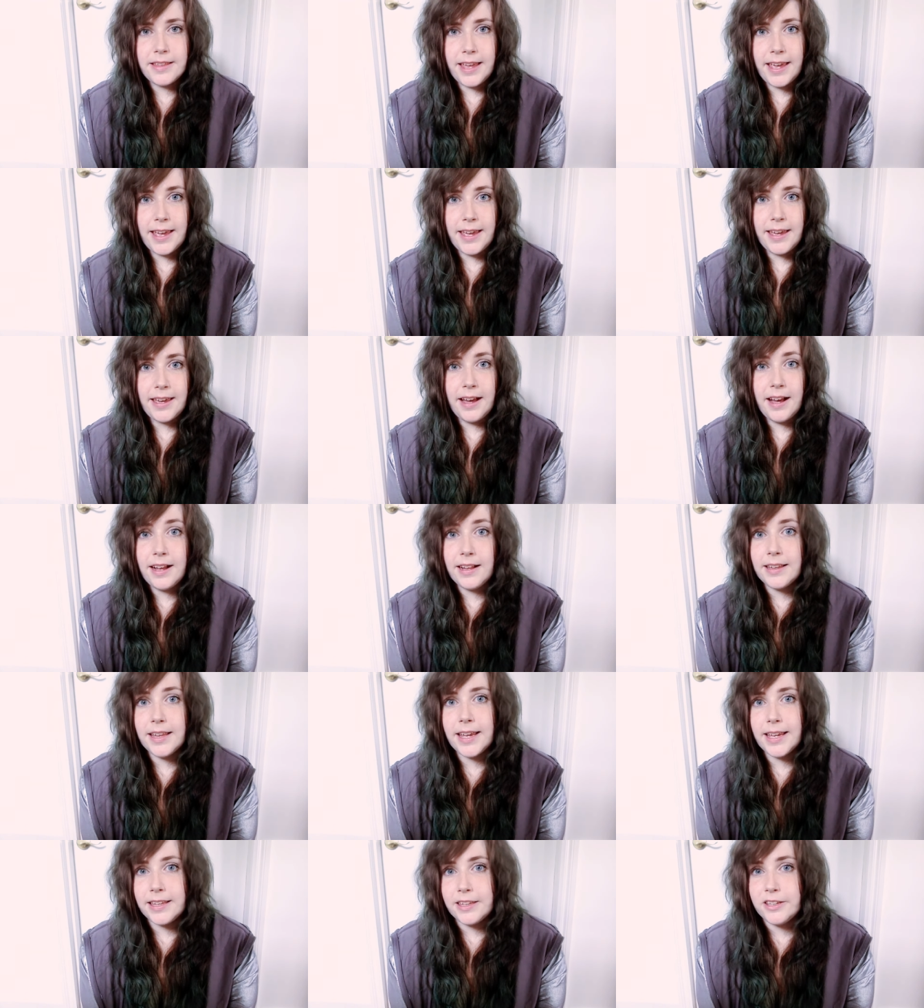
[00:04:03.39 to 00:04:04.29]
they
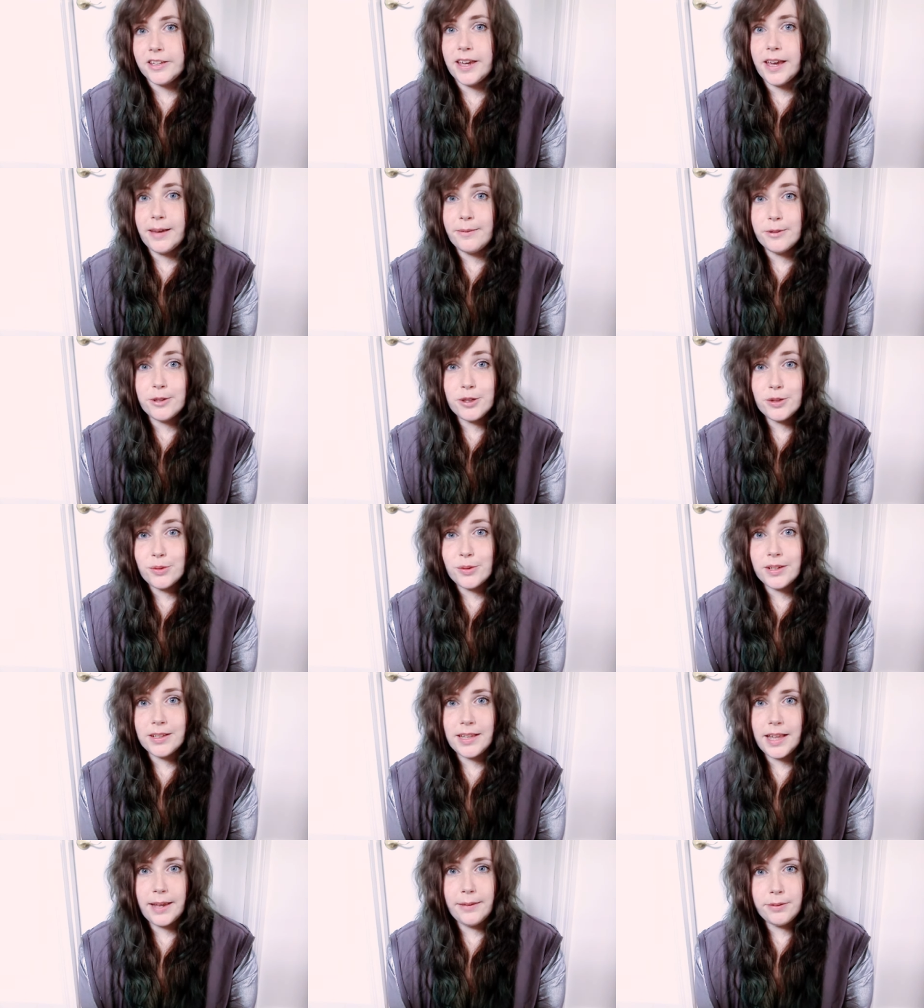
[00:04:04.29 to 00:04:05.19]
are likely to have a
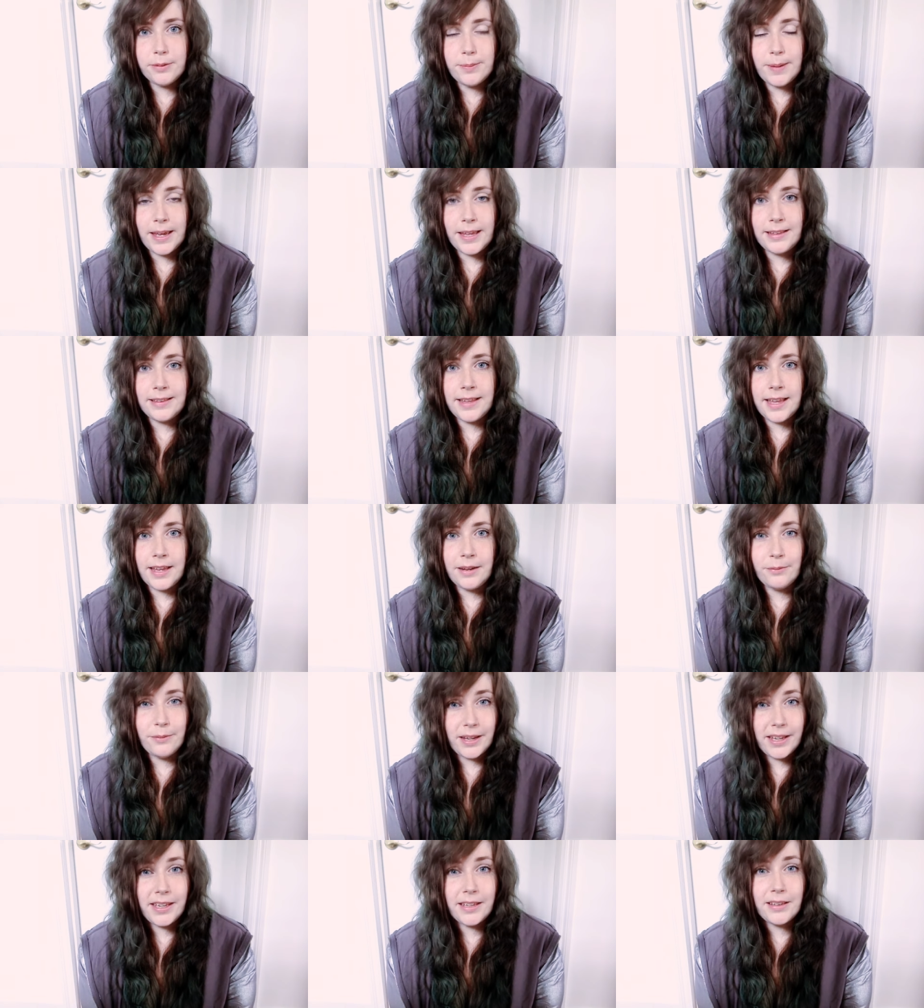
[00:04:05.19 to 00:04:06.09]
shorter lifespan
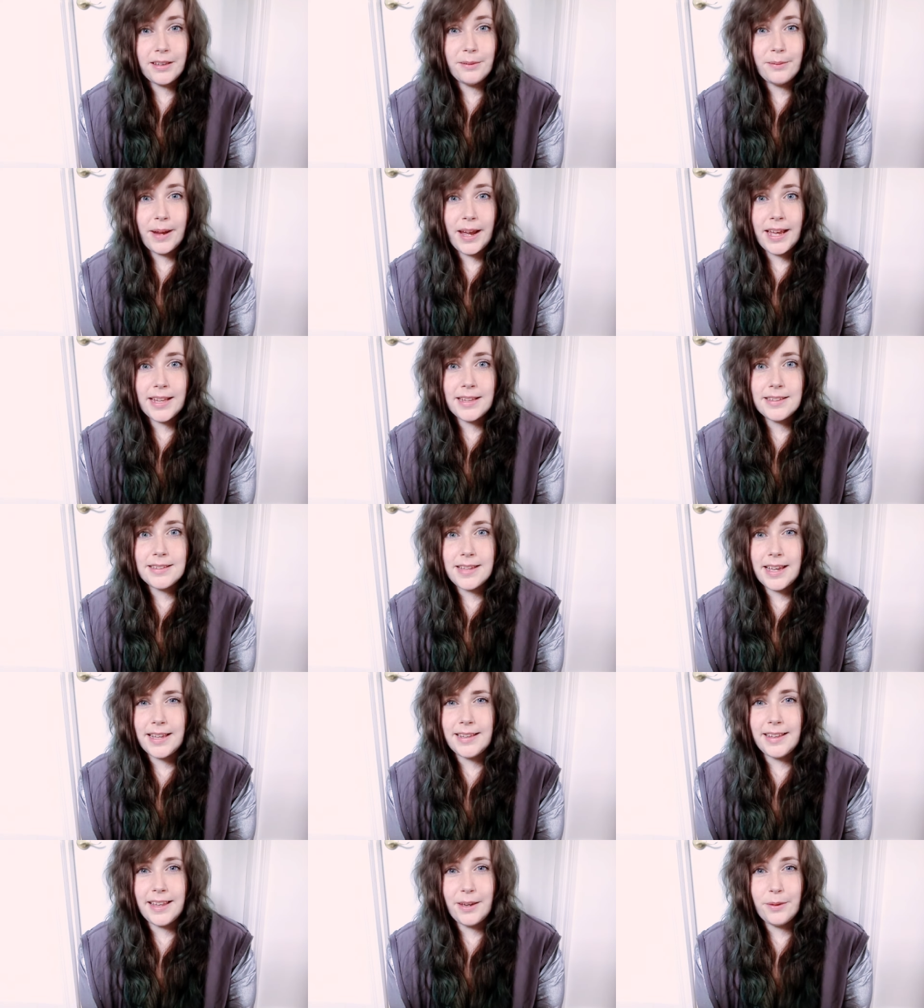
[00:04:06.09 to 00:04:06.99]
than regular rats,
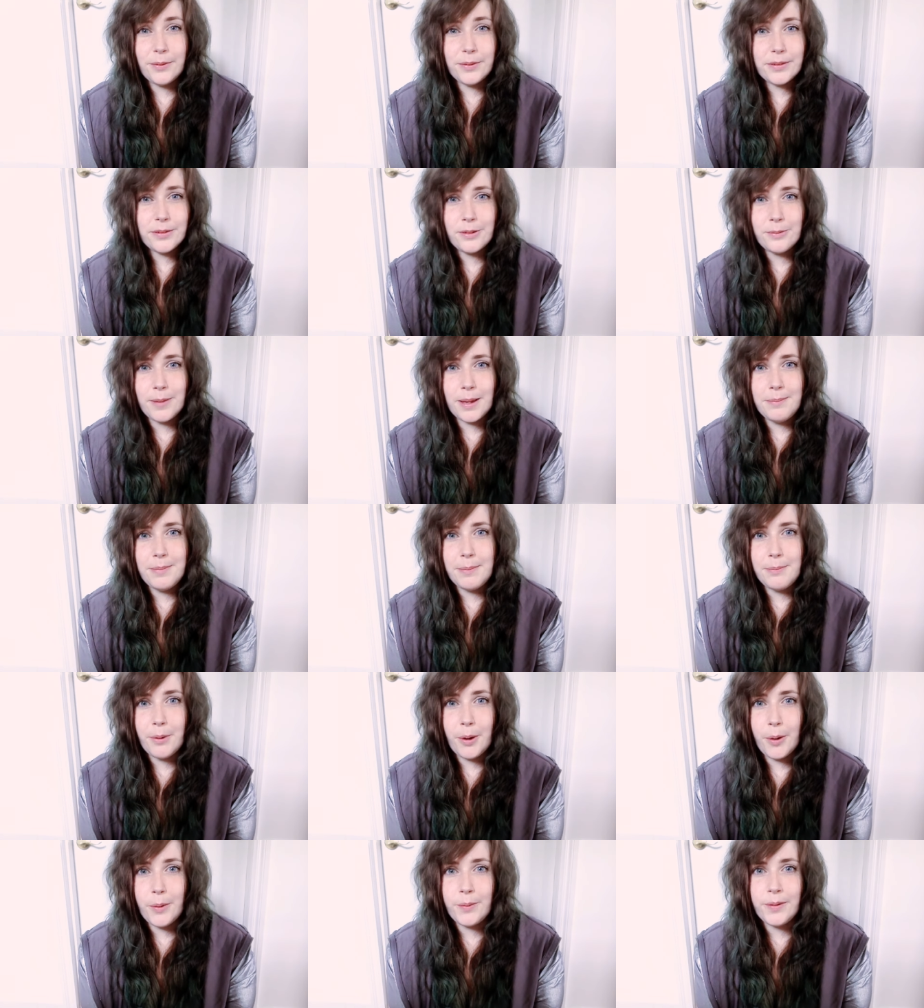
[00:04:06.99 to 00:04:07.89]
and they also might
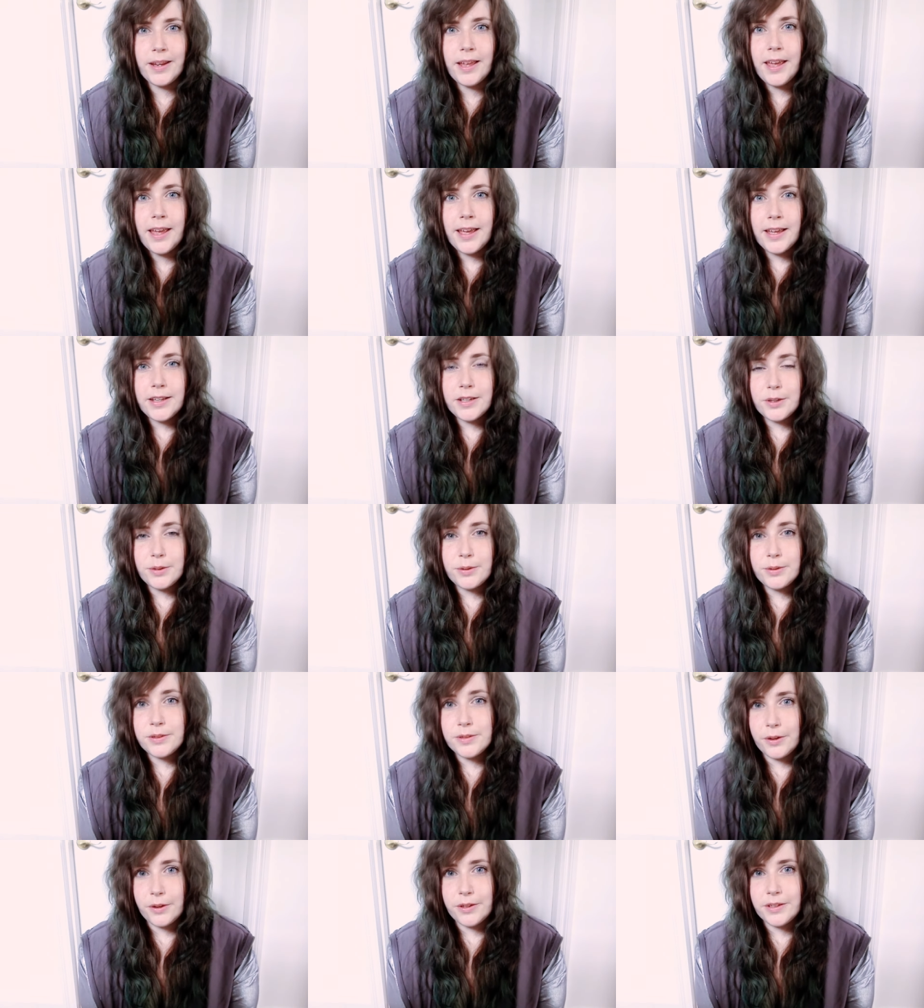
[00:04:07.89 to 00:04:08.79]
be prone
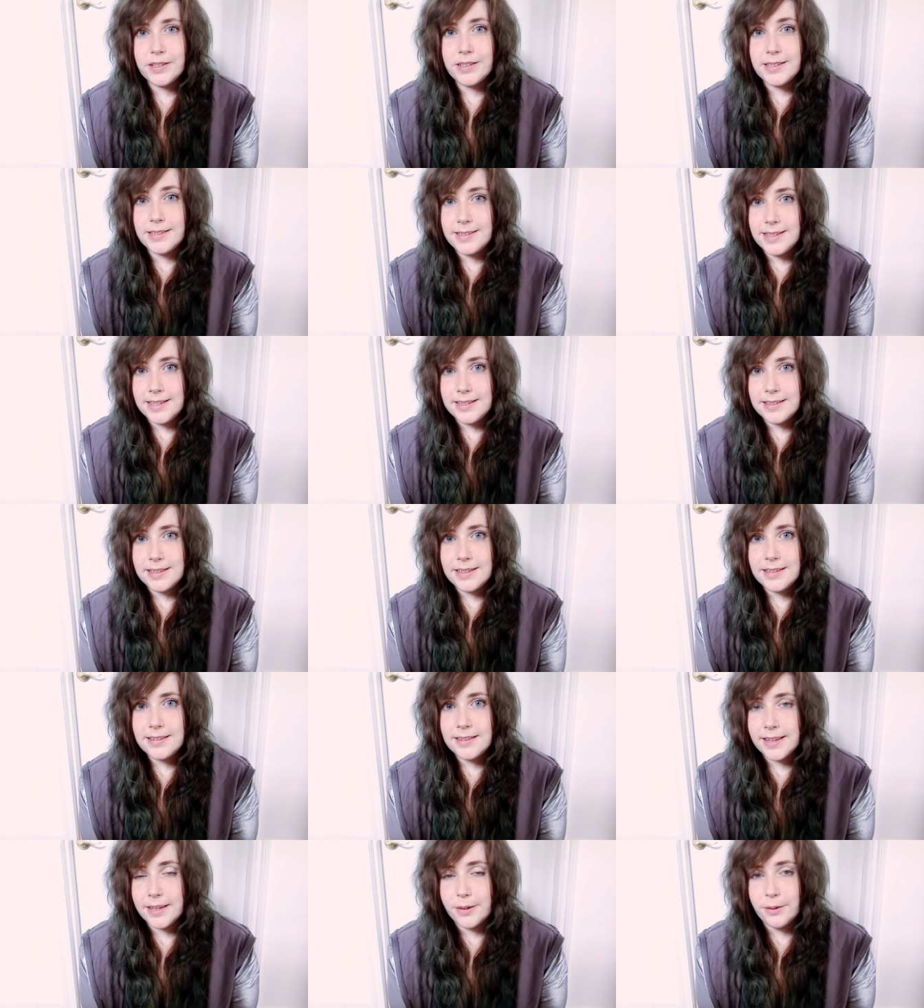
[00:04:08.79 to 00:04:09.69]
to certain
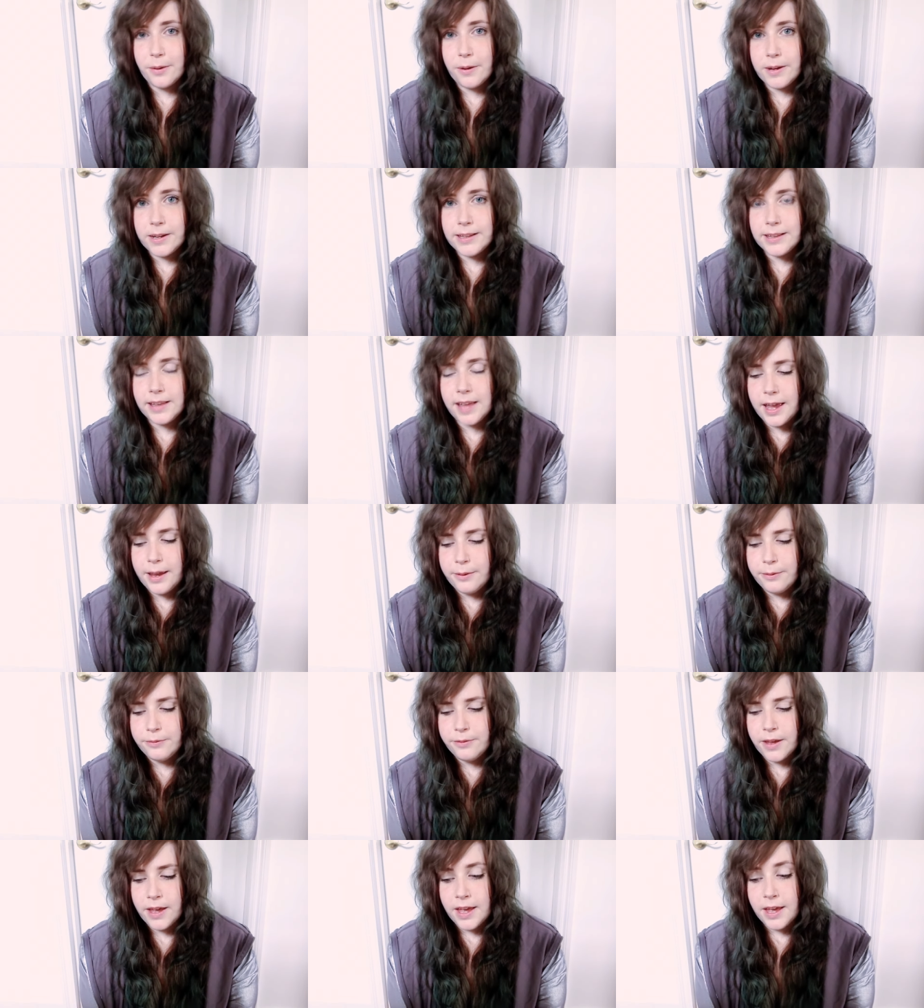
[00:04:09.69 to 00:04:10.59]
diseases later on in life.